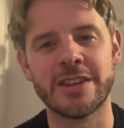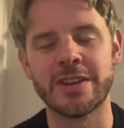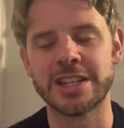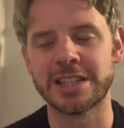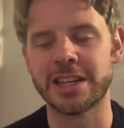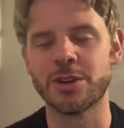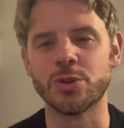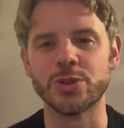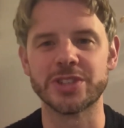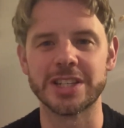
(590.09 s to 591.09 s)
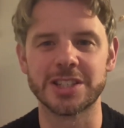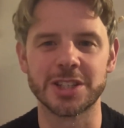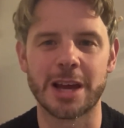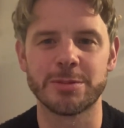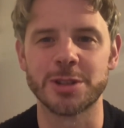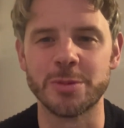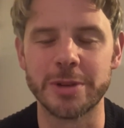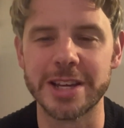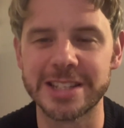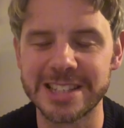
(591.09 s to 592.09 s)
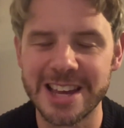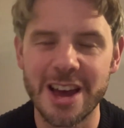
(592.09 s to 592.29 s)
has any calls, and it's just absolute bliss.